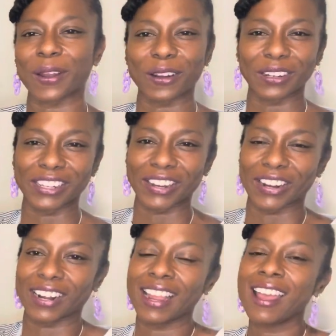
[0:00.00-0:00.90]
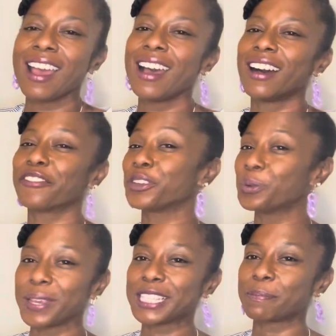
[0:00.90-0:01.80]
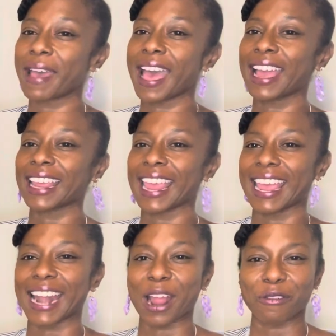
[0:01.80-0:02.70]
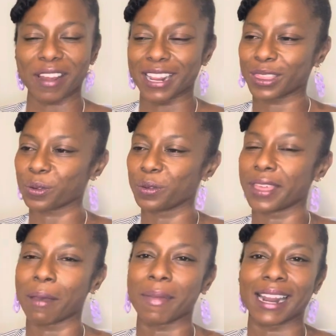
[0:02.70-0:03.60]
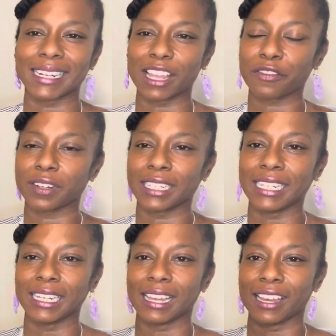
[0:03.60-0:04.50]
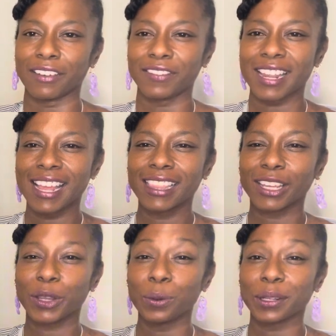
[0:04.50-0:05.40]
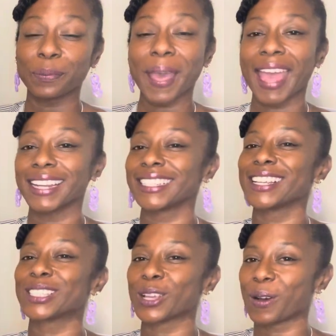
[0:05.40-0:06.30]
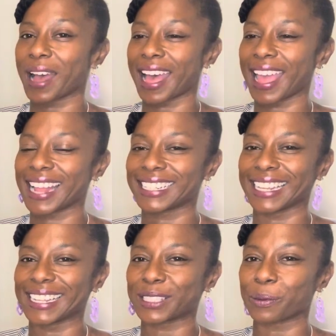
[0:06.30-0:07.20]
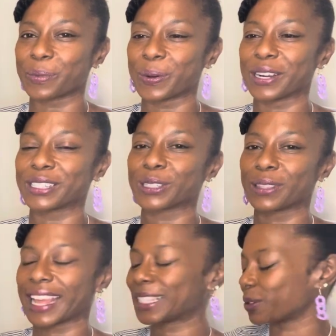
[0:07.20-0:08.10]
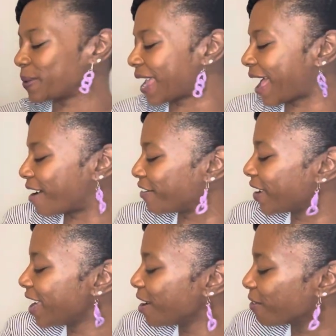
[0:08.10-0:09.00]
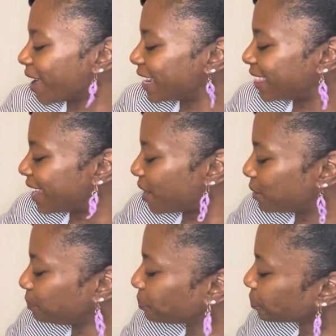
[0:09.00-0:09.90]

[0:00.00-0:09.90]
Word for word: earlier a few weeks back and I ran through them and I definitely loved the cute little packaging. So I had to get some more. So that's what we have right there.